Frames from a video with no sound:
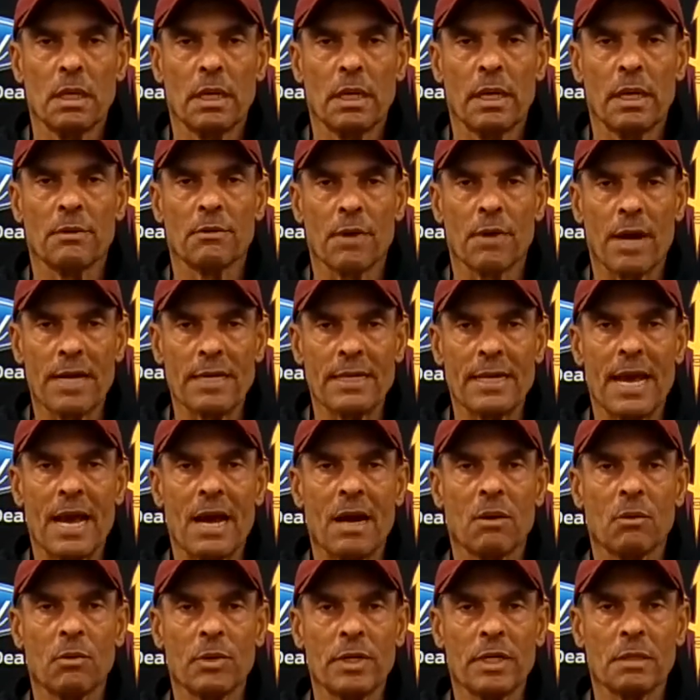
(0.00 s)
and right
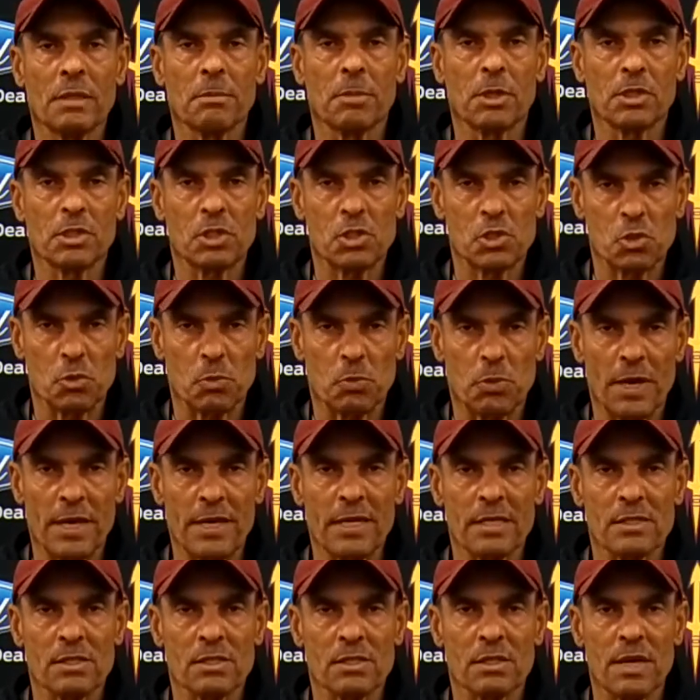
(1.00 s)
now we can
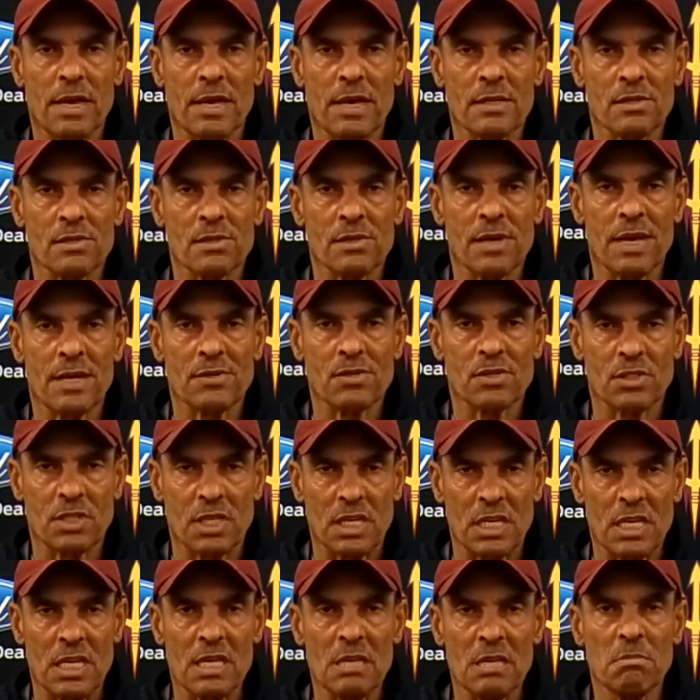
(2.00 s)
participate as a
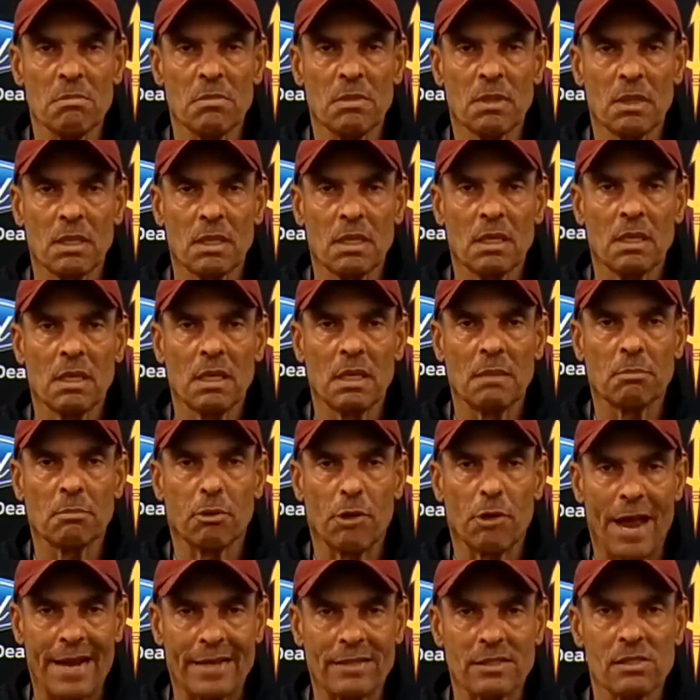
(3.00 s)
team in
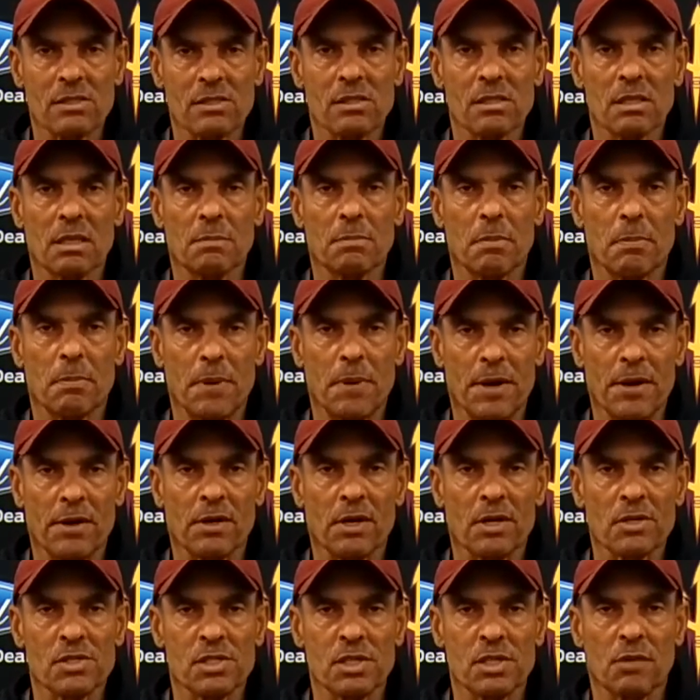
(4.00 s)
practice,
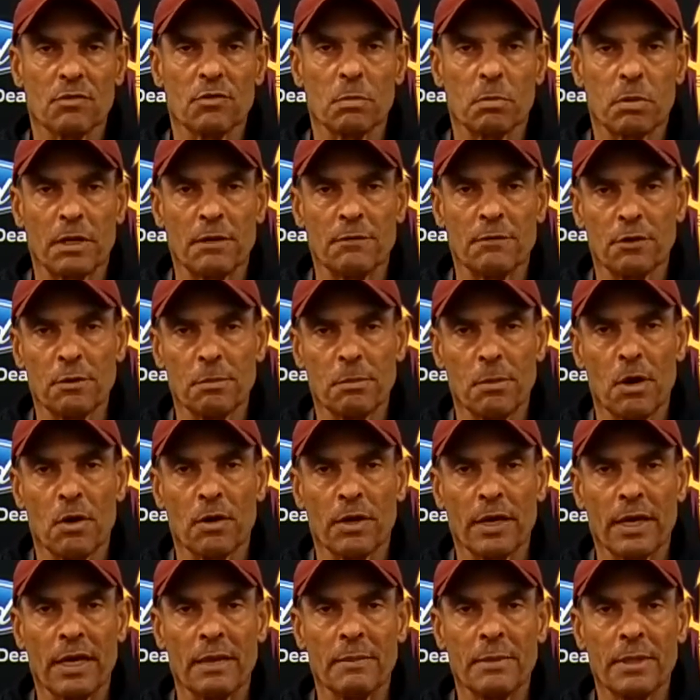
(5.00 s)
preparing ourselves to play a
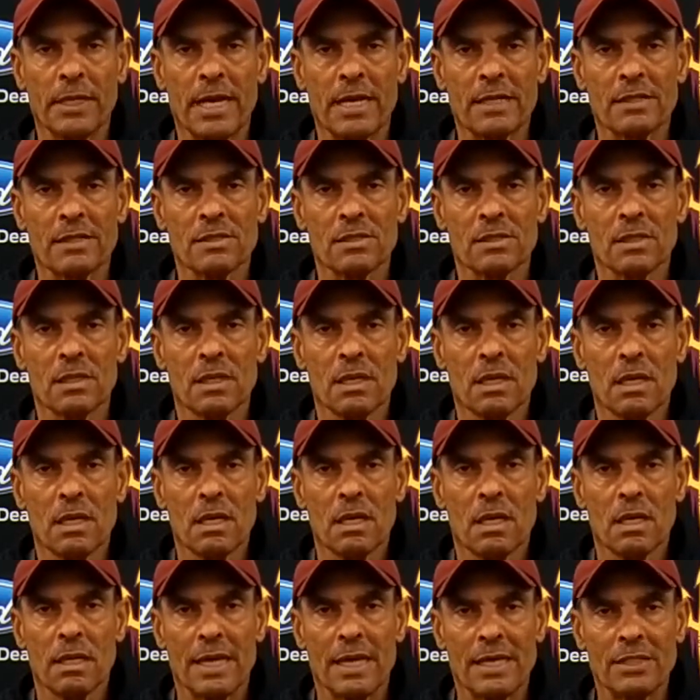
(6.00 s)
football game. That's
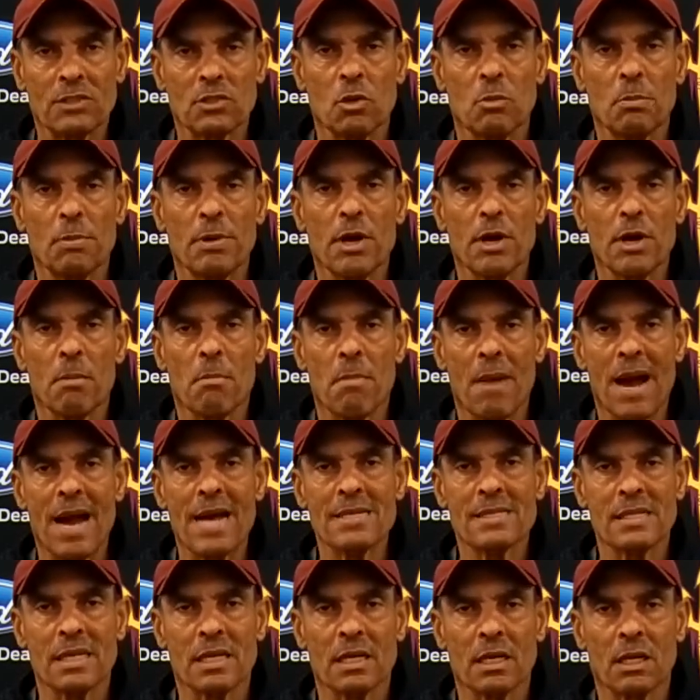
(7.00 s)
going to be our
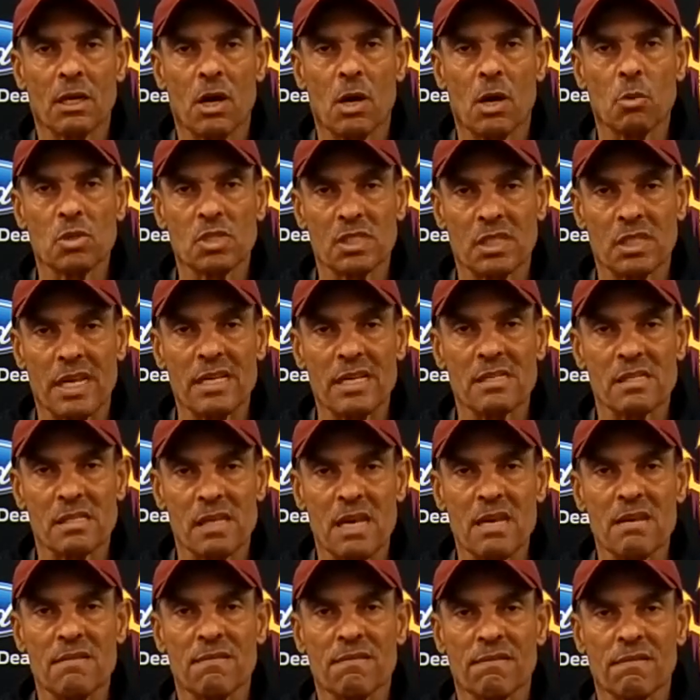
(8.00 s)
mindset, along with staying
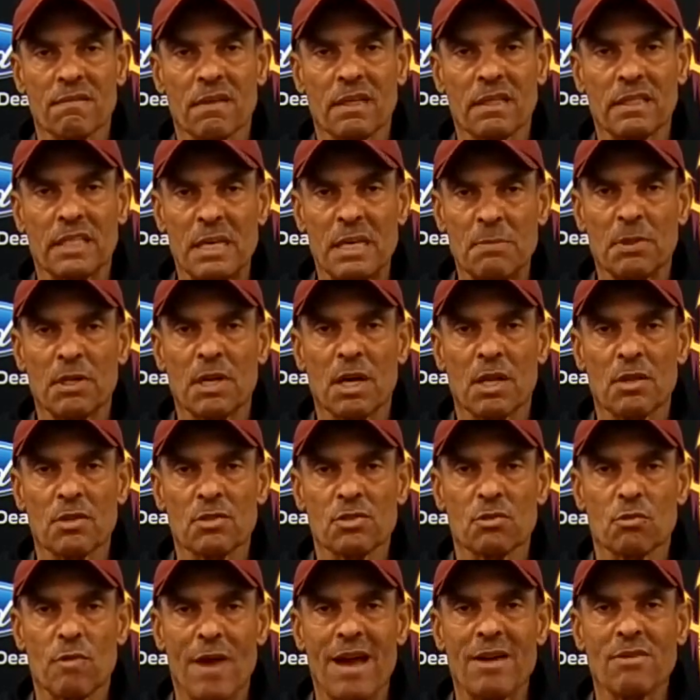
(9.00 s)
safe and keeping
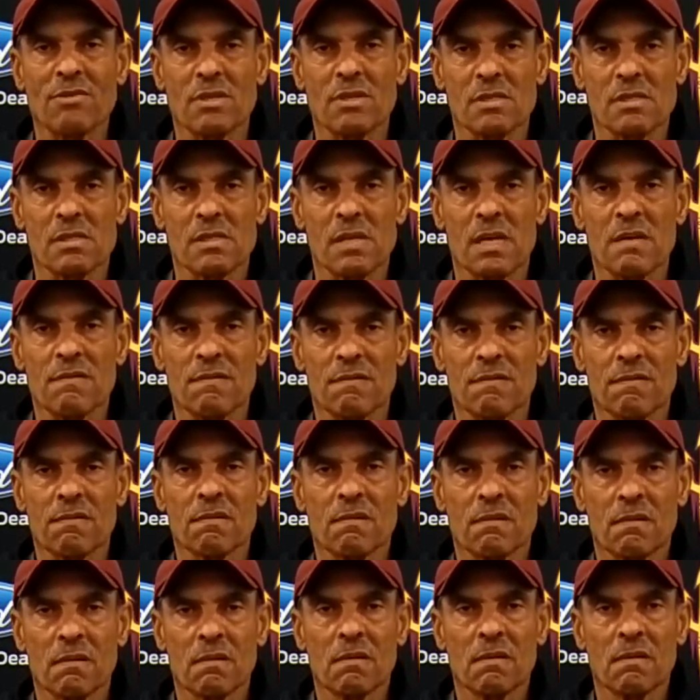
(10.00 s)
others around us safe.
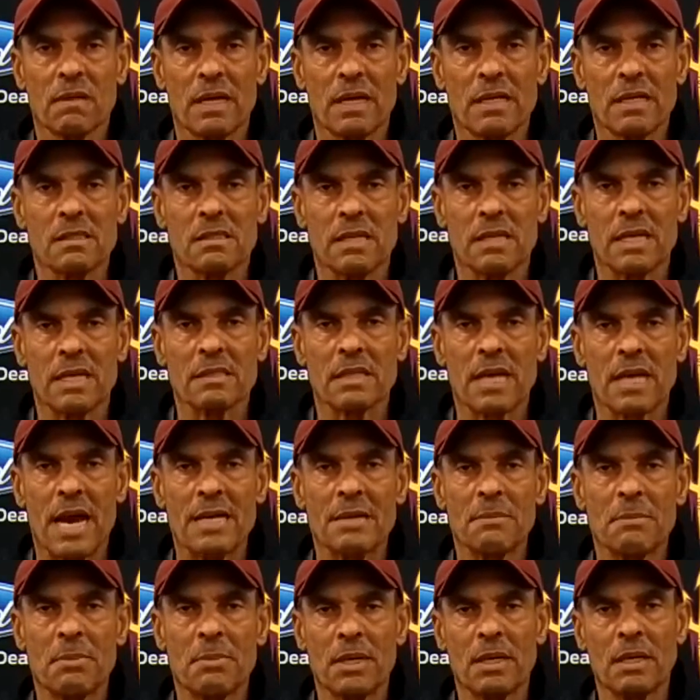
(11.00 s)
That's
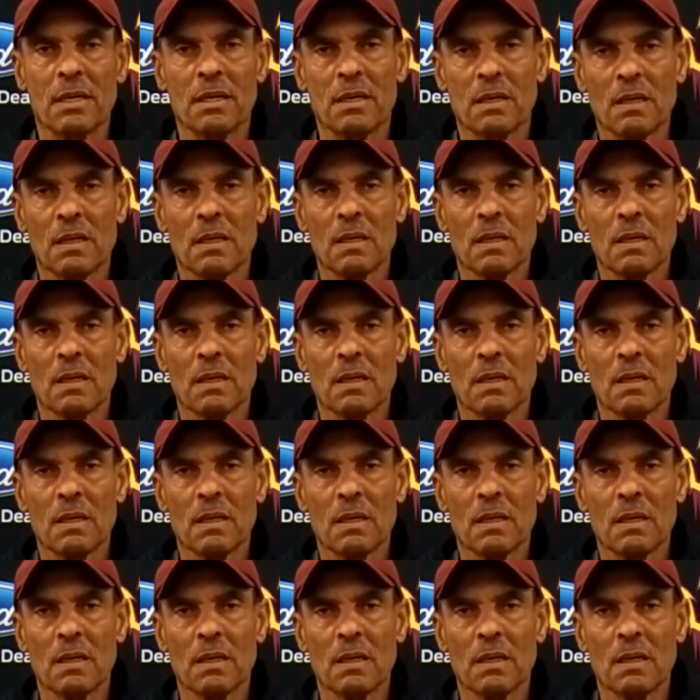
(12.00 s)
kind of been